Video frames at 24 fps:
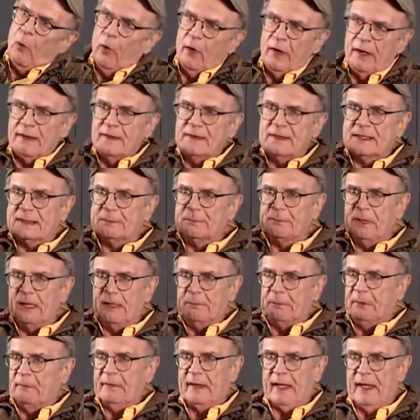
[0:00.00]
audience
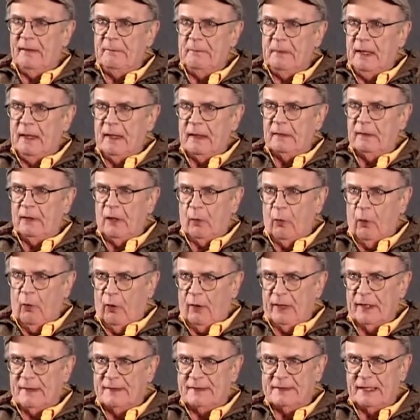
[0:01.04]
people came in. No
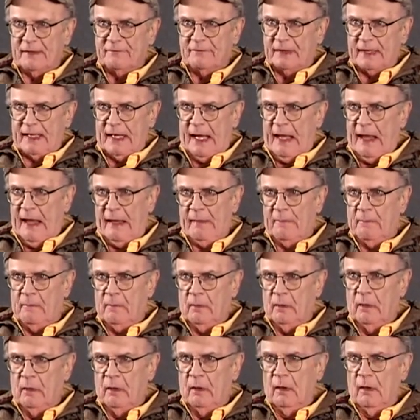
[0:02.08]
audience ever came.
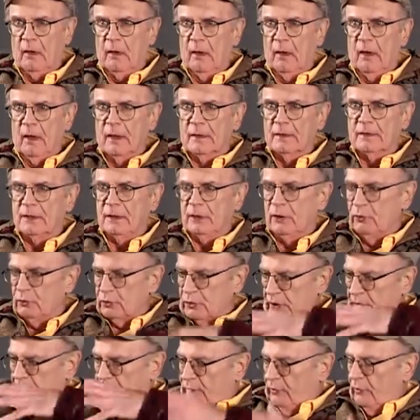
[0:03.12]
So
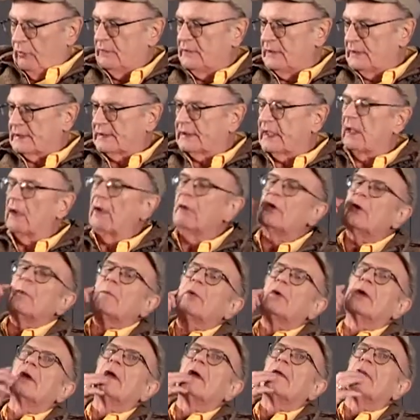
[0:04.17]
usually if you're in the cellar and you're
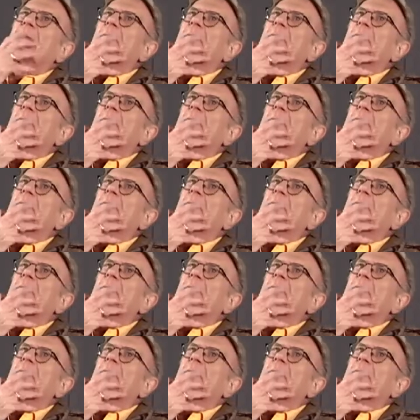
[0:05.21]
putting on the